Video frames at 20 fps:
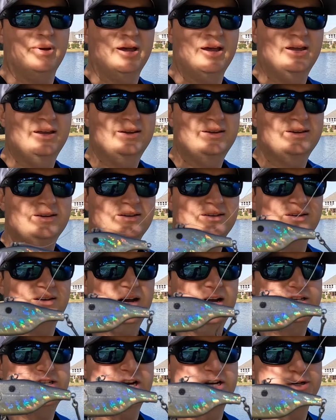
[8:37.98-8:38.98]
bank.
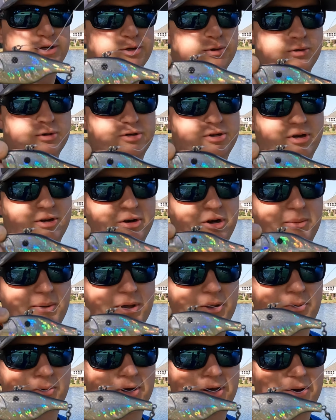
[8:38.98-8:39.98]
I changed lures on y'all,
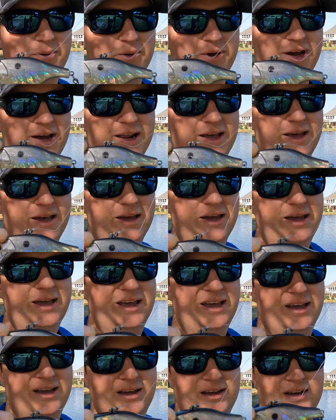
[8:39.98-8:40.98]
by the way. We got a
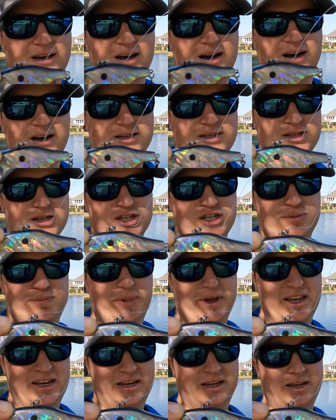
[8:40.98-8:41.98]
uh,
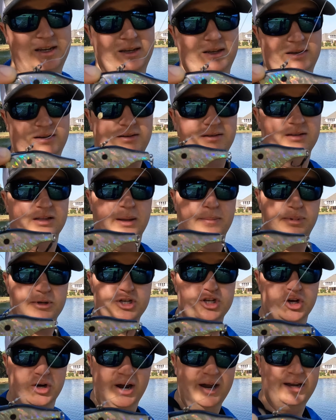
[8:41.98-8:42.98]
suspending
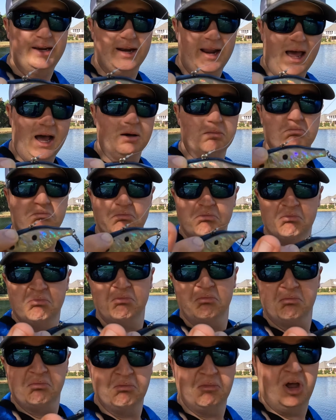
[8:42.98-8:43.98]
lipless crank now.
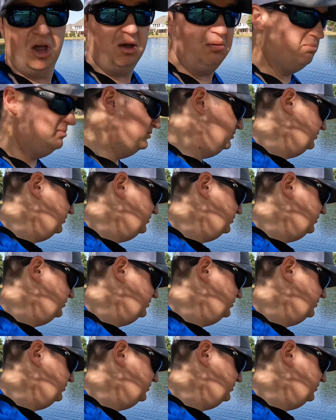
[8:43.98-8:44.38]
Meh.